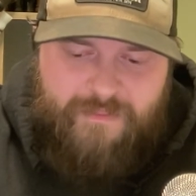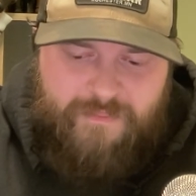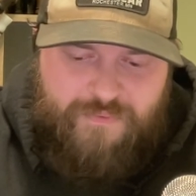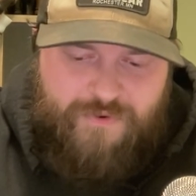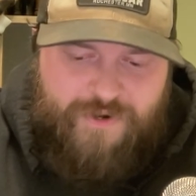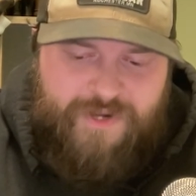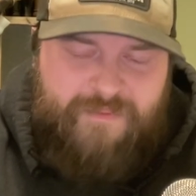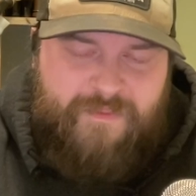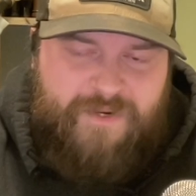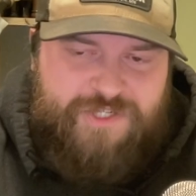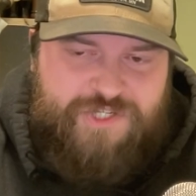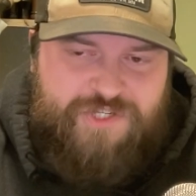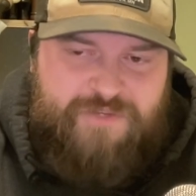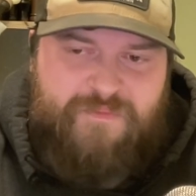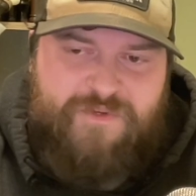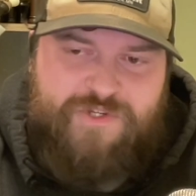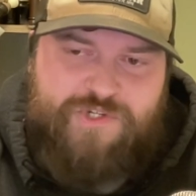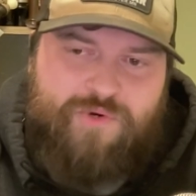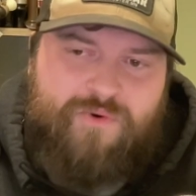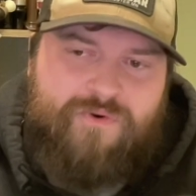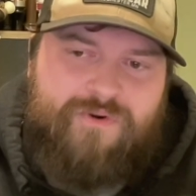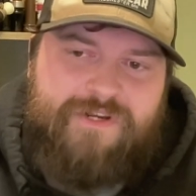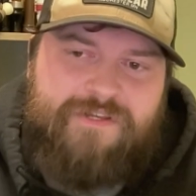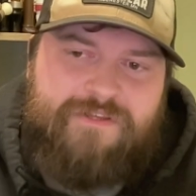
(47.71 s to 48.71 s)
pretty much the
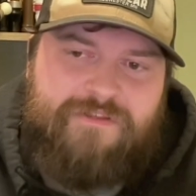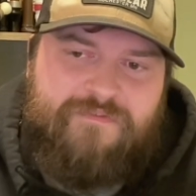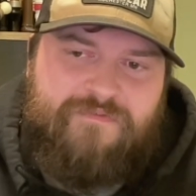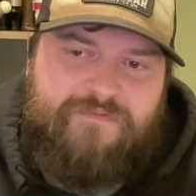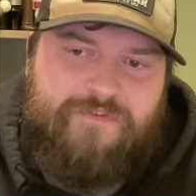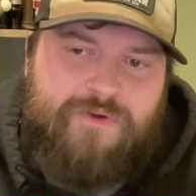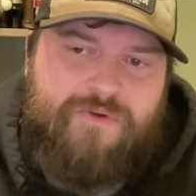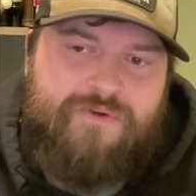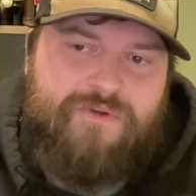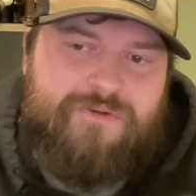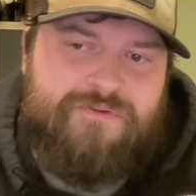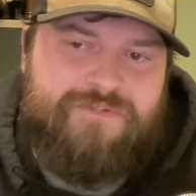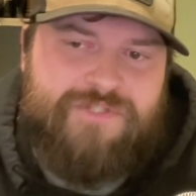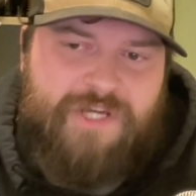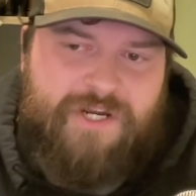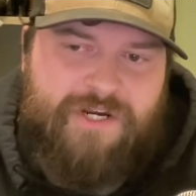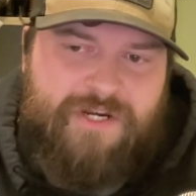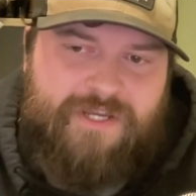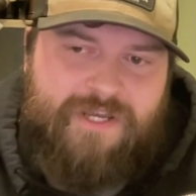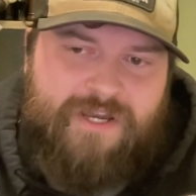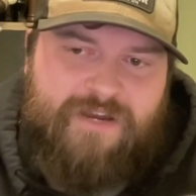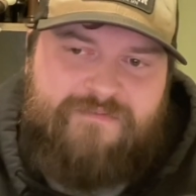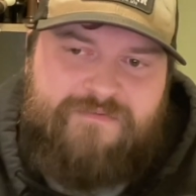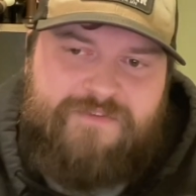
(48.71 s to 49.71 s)
majority of the field goose
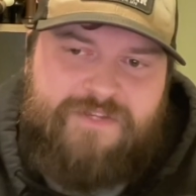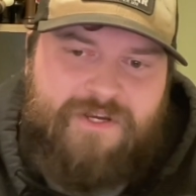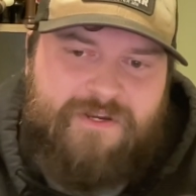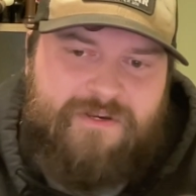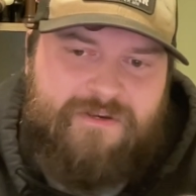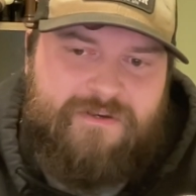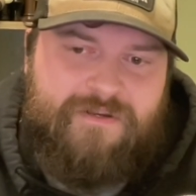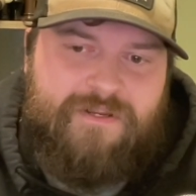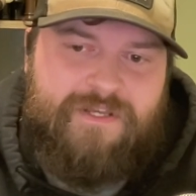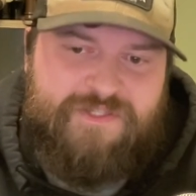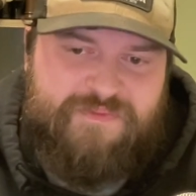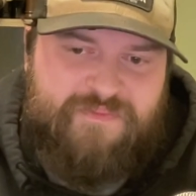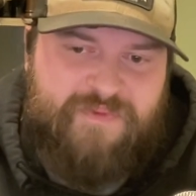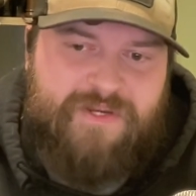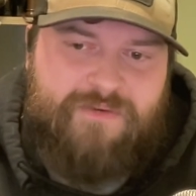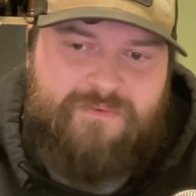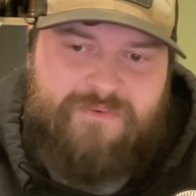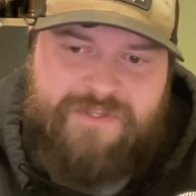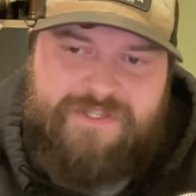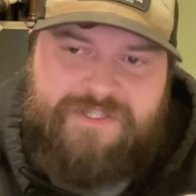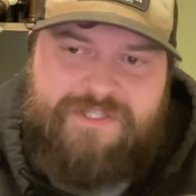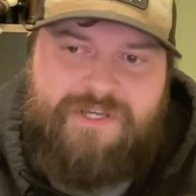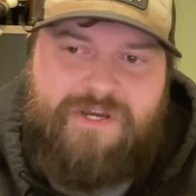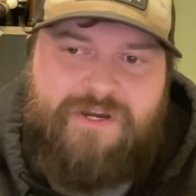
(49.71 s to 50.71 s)
hunting I've done has been
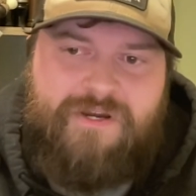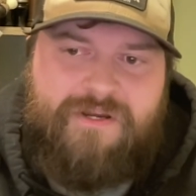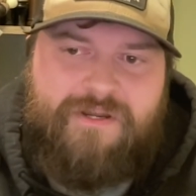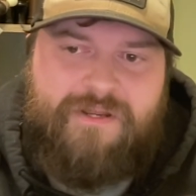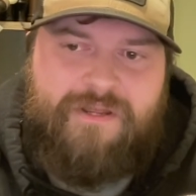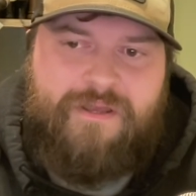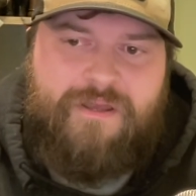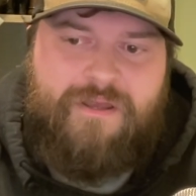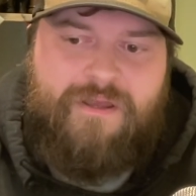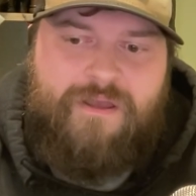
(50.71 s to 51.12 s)
with Doug.